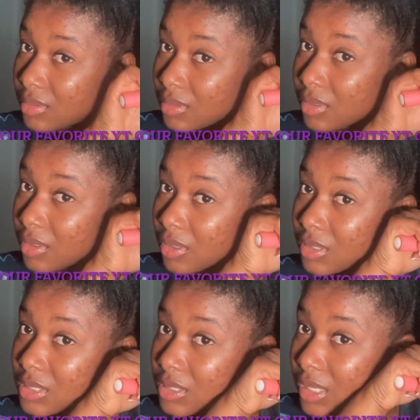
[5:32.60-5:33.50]
the
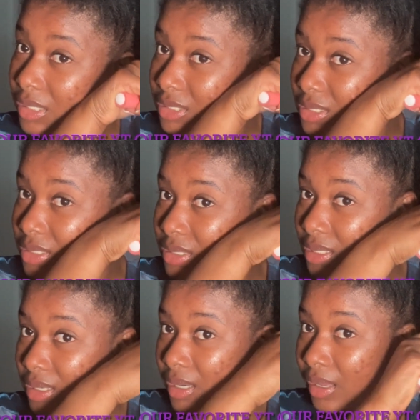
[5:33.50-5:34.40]
girlies are not just
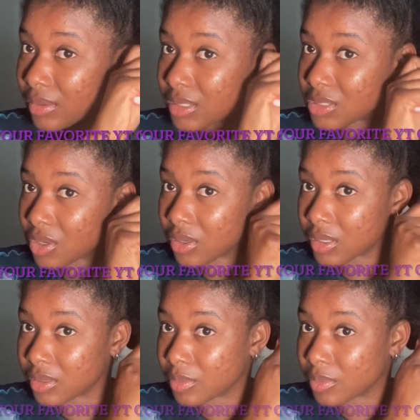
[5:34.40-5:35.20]
sitting down and talking no